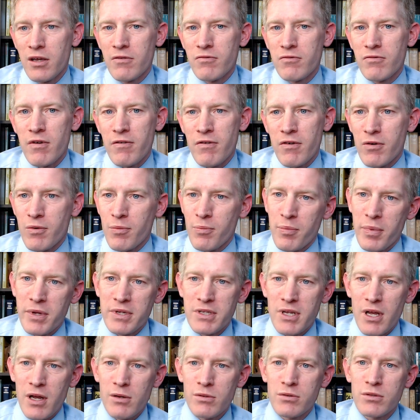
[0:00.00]
If you've ever been
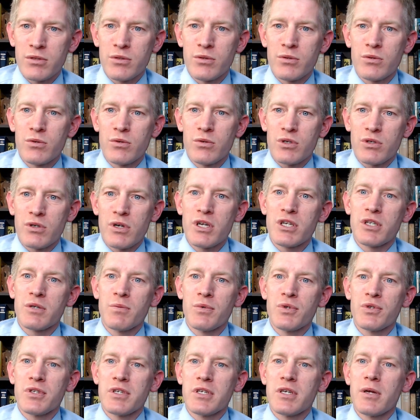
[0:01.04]
down to the Creation
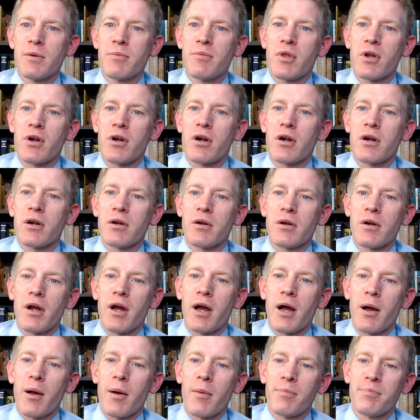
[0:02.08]
Museum, their
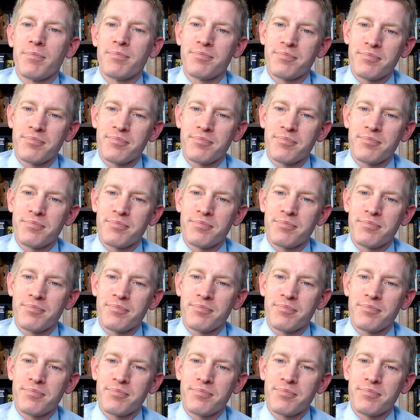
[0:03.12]
um,